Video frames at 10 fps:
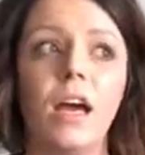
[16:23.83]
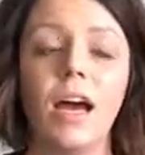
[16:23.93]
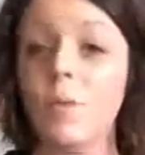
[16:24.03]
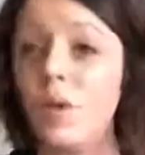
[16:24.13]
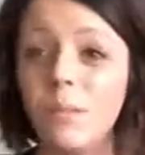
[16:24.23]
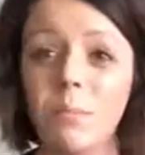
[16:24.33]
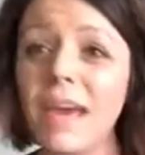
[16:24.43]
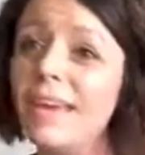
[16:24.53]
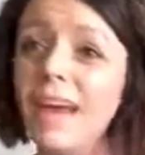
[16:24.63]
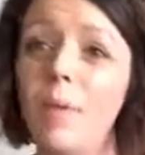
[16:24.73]
I wouldn't
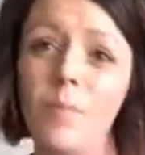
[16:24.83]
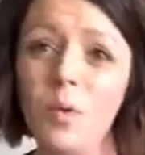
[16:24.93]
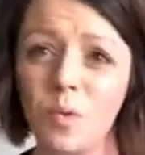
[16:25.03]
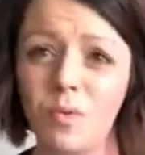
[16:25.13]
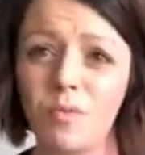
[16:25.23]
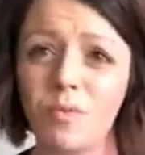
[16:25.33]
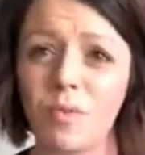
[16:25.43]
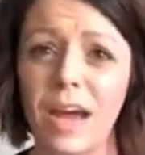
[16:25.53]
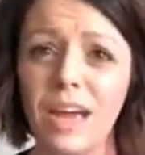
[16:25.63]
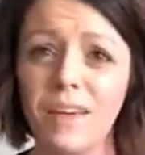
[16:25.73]
make that move,
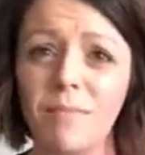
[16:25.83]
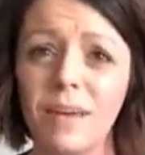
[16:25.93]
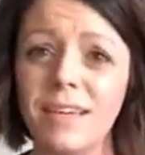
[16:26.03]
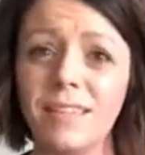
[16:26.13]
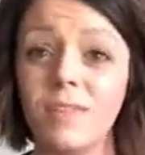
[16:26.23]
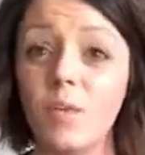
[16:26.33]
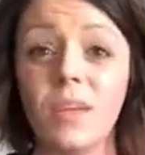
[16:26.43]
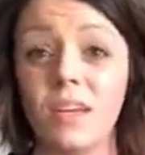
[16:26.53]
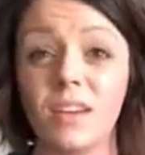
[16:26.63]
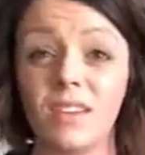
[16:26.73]
right? Because it's
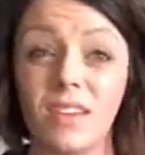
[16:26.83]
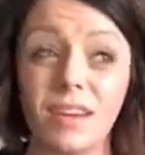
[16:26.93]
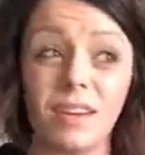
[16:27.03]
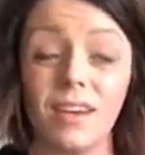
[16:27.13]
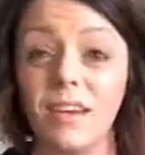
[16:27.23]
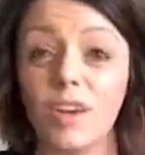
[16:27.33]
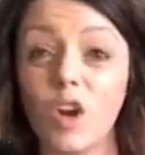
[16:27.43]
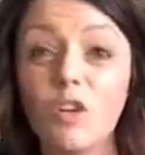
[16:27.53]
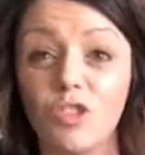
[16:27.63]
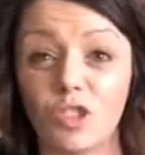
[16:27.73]
only it can
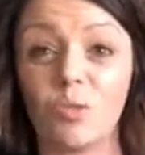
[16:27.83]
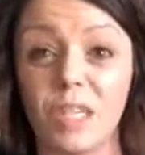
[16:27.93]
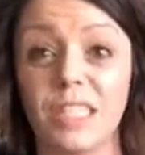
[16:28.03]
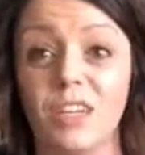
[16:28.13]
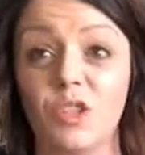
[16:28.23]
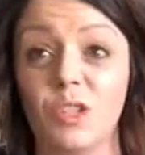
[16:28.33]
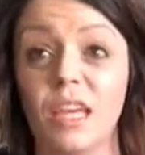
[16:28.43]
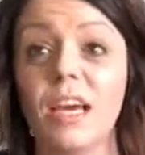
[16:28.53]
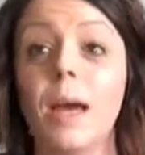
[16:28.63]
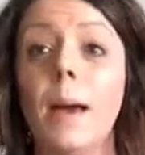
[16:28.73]
hurt you essentially.